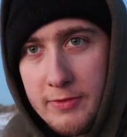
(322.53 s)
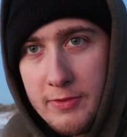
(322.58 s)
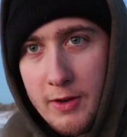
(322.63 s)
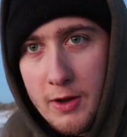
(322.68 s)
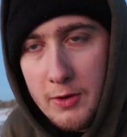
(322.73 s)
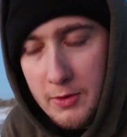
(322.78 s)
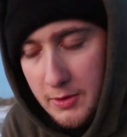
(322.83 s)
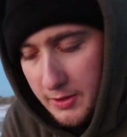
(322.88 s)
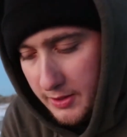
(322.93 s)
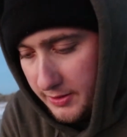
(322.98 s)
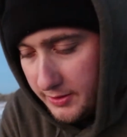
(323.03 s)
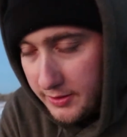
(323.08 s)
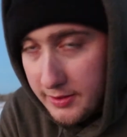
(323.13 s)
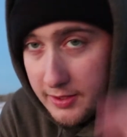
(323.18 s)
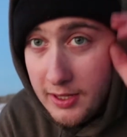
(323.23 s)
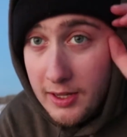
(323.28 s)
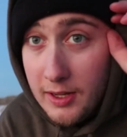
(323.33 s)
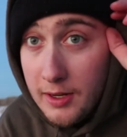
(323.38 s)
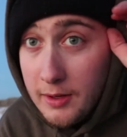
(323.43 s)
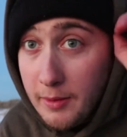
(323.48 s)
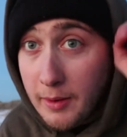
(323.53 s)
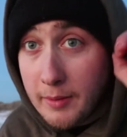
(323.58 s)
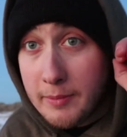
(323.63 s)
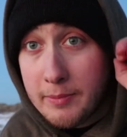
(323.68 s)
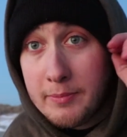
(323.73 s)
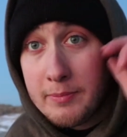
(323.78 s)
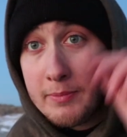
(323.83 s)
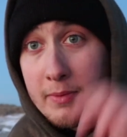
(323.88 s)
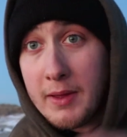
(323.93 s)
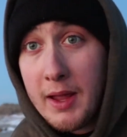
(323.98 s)
My
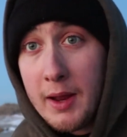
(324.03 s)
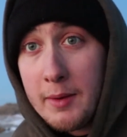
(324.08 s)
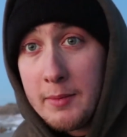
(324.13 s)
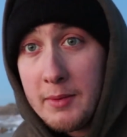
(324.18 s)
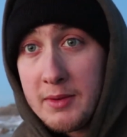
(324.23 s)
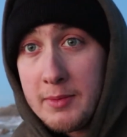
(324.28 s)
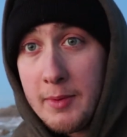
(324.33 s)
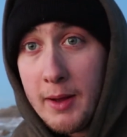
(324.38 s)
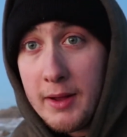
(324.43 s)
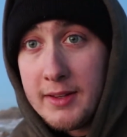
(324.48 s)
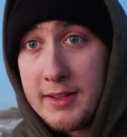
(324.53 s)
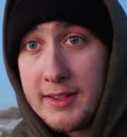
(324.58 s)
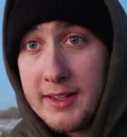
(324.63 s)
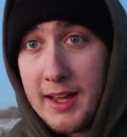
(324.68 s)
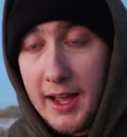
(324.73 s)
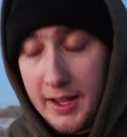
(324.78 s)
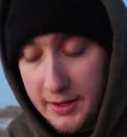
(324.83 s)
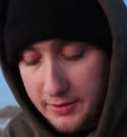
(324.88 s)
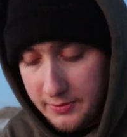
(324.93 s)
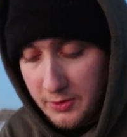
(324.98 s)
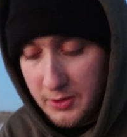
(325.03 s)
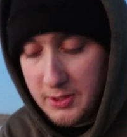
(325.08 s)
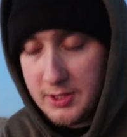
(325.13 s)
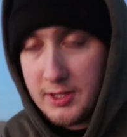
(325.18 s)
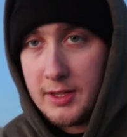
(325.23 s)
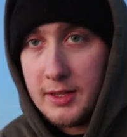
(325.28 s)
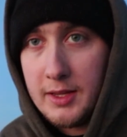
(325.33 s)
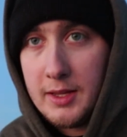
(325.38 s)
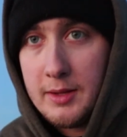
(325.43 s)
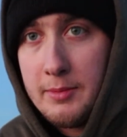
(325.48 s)
camera's about to die,
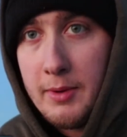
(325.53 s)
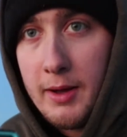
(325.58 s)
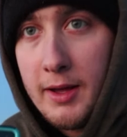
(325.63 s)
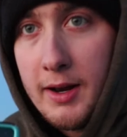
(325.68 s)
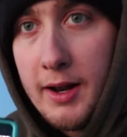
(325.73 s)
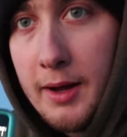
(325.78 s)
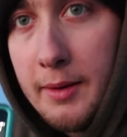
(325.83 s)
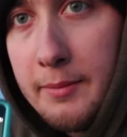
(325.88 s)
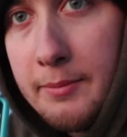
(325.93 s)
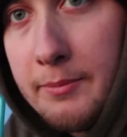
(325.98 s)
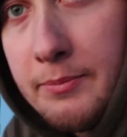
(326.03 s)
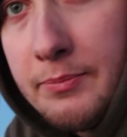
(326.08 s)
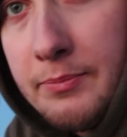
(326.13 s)
unfortunately, but